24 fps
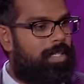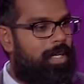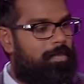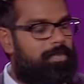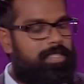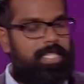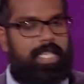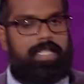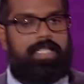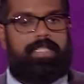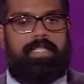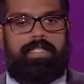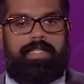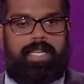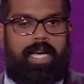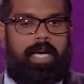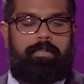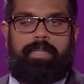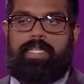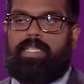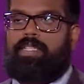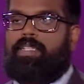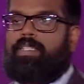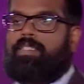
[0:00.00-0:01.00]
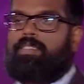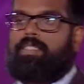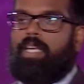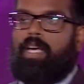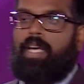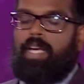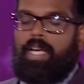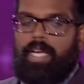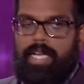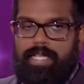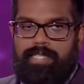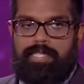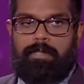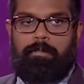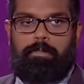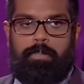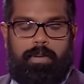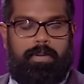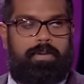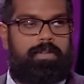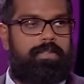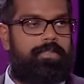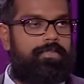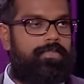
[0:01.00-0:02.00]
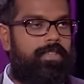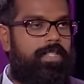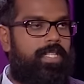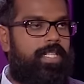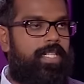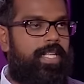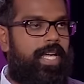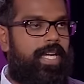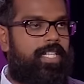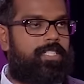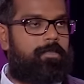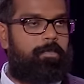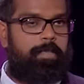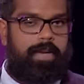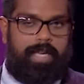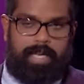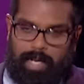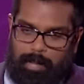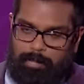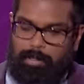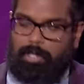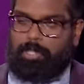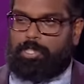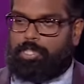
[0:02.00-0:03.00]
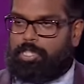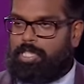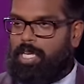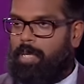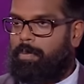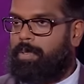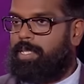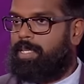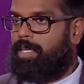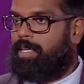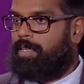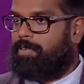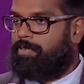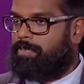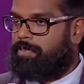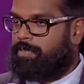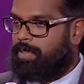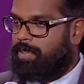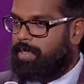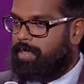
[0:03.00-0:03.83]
I'm telling you that because it's important for the next bit. I'm not showing off.